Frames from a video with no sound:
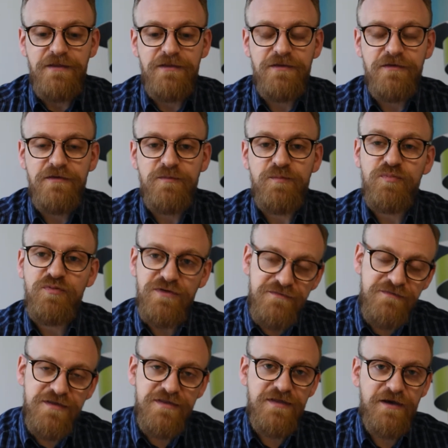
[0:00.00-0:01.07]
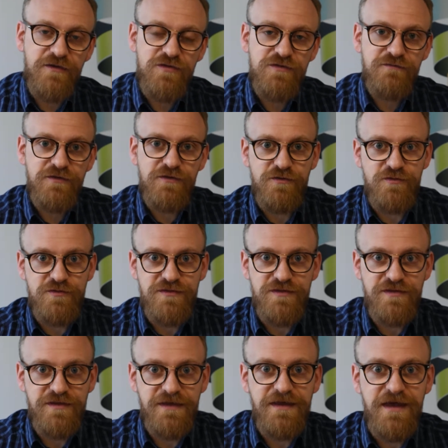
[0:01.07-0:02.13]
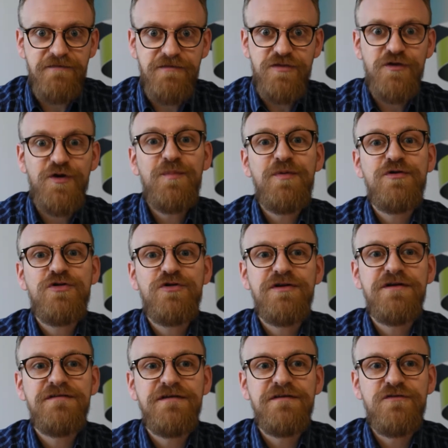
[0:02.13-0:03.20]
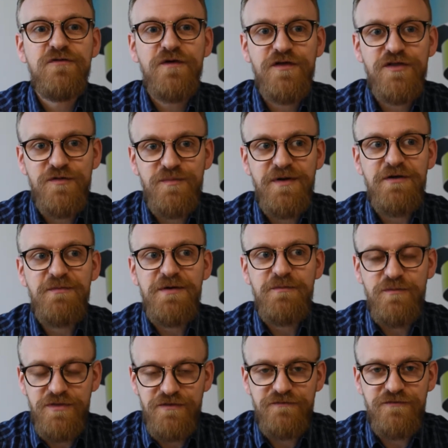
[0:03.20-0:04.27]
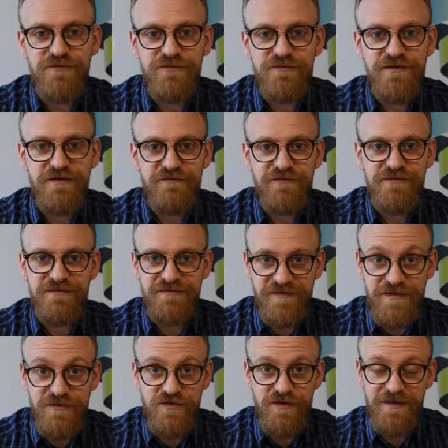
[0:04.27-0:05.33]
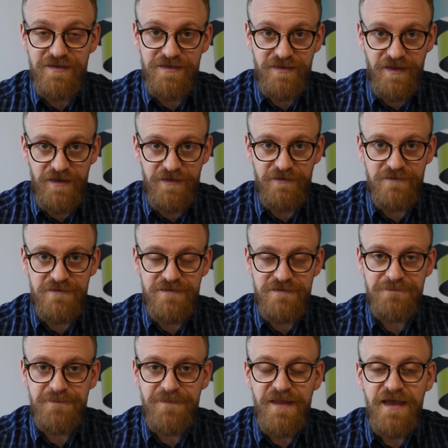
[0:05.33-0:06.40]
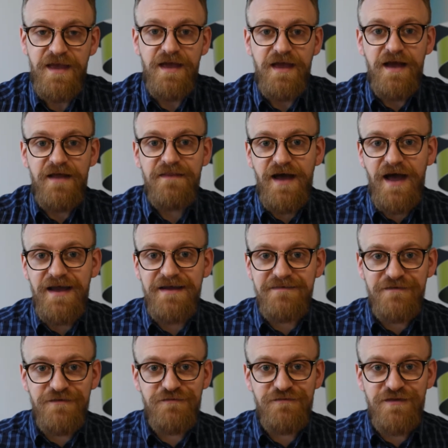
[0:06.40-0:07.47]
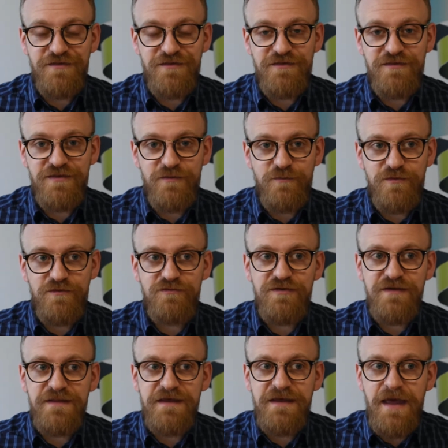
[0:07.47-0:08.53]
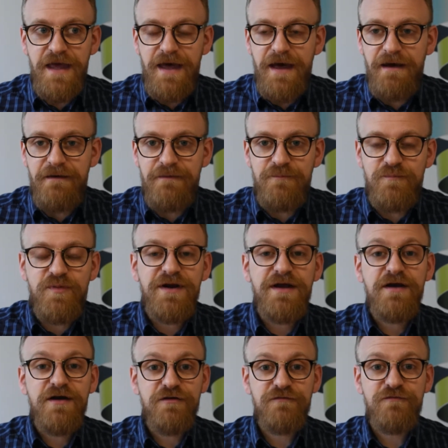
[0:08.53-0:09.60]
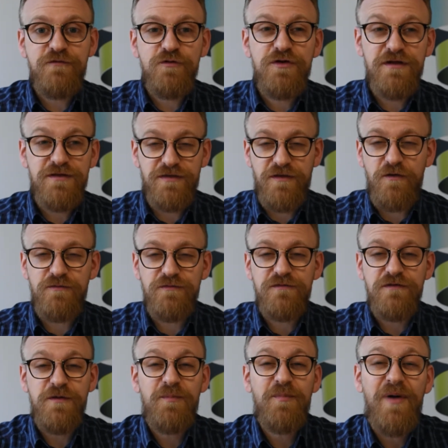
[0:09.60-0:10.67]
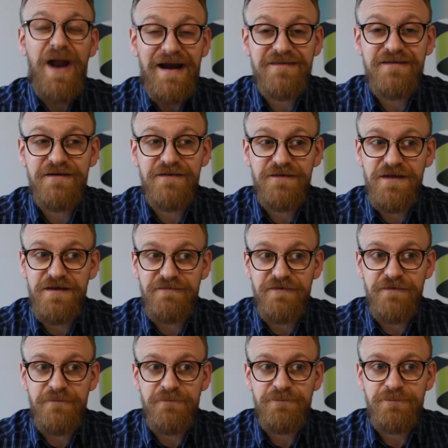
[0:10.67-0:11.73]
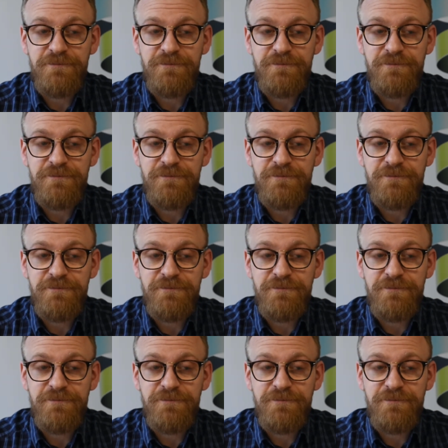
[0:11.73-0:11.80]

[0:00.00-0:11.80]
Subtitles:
the previous section of the course gave us an opportunity to experiment with a few different teaching styles. And the idea of this is that we're really bringing our focus down to the practical level.